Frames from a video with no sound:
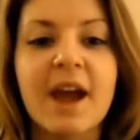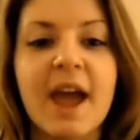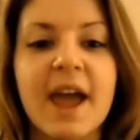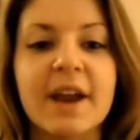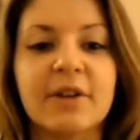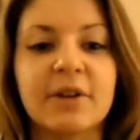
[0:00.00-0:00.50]

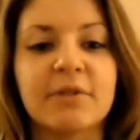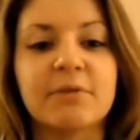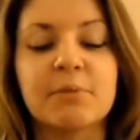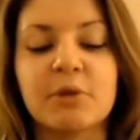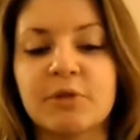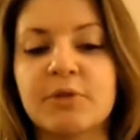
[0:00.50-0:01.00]
And on a
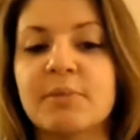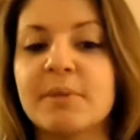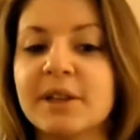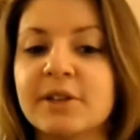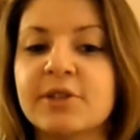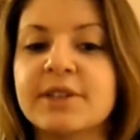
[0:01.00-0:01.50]
more
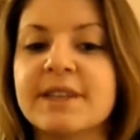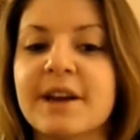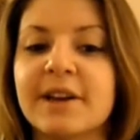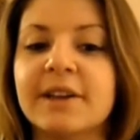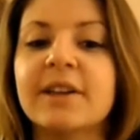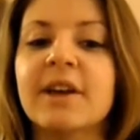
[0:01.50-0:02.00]
familiar
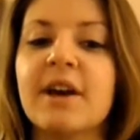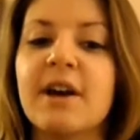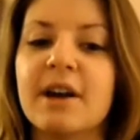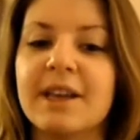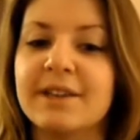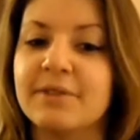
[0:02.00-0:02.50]
side,
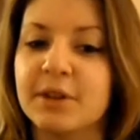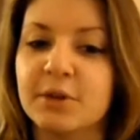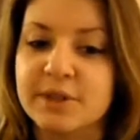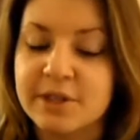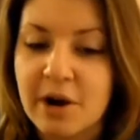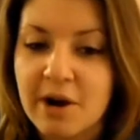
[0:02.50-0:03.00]
even
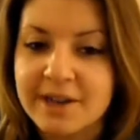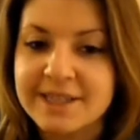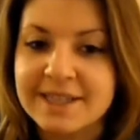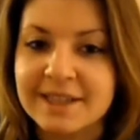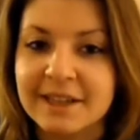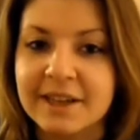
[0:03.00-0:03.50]
though it's
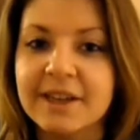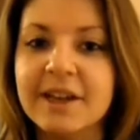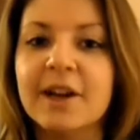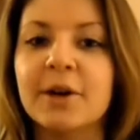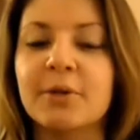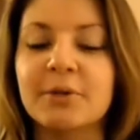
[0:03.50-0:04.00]
costly,
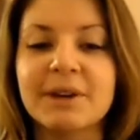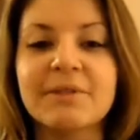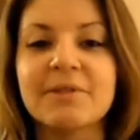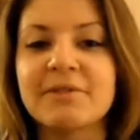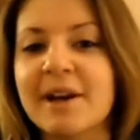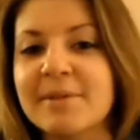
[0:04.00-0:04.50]

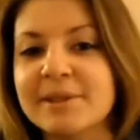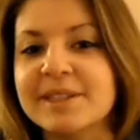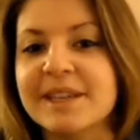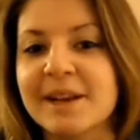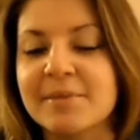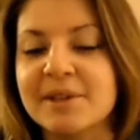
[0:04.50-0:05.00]
grieving
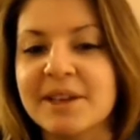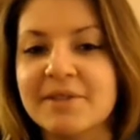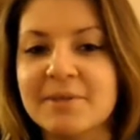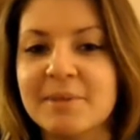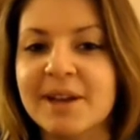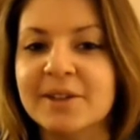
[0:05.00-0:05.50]
families can be
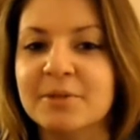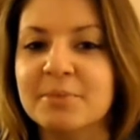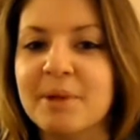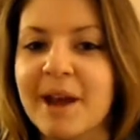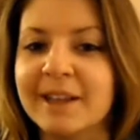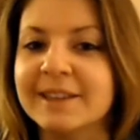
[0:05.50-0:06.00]
given back their
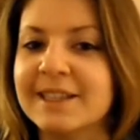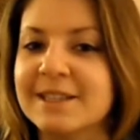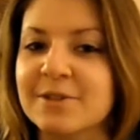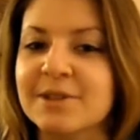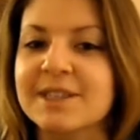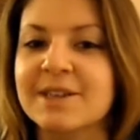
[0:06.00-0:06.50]
pet as
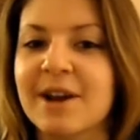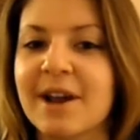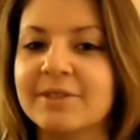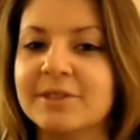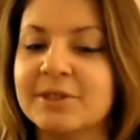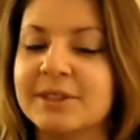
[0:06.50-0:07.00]
long as they
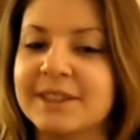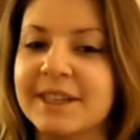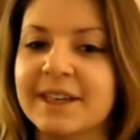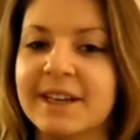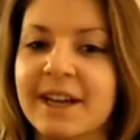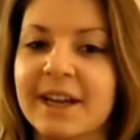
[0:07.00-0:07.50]
have their
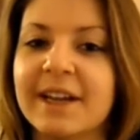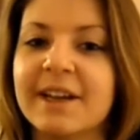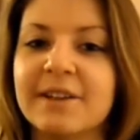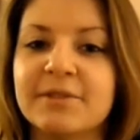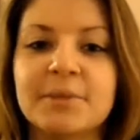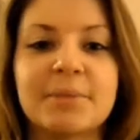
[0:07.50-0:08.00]
DNA
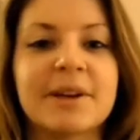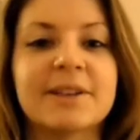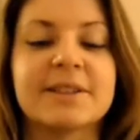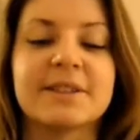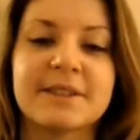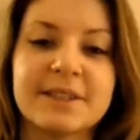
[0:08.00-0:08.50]
if the pet
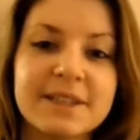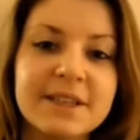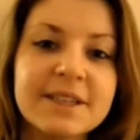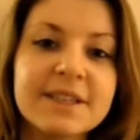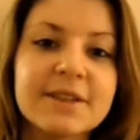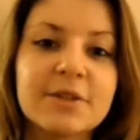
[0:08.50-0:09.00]
is
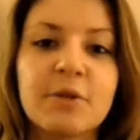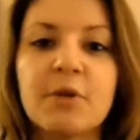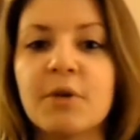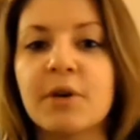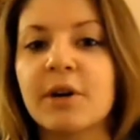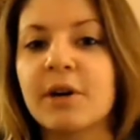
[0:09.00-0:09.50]
deceased
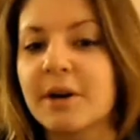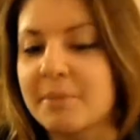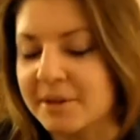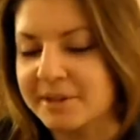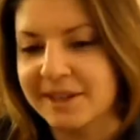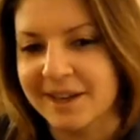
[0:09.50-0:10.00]
or
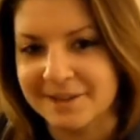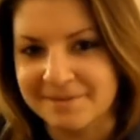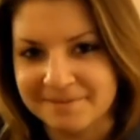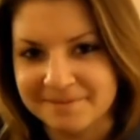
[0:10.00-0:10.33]
about to die.